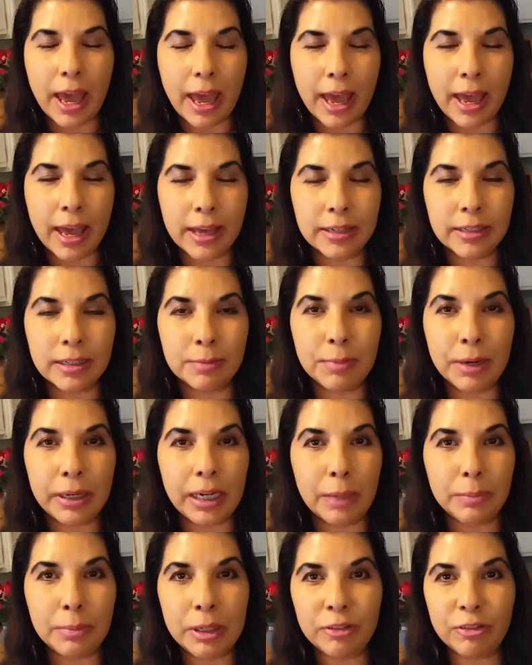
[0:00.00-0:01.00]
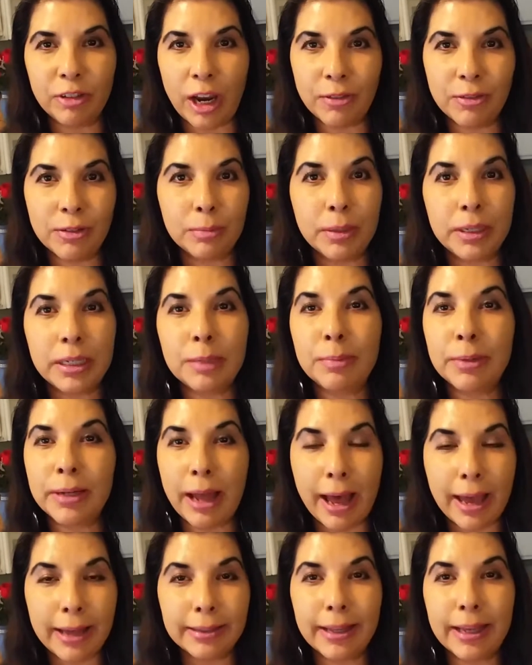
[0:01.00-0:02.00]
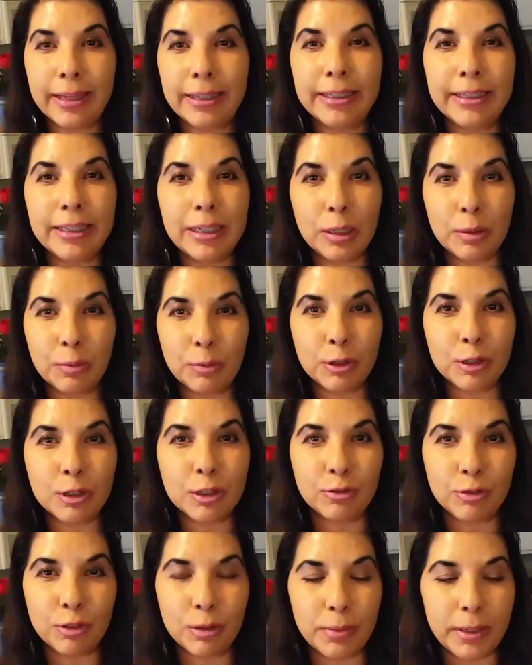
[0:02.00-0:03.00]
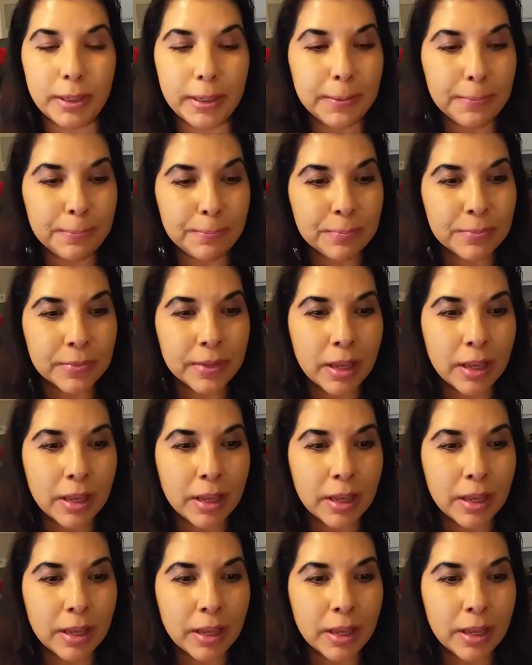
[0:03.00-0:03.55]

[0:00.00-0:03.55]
And it might not be for everybody, but I like it and it works for me.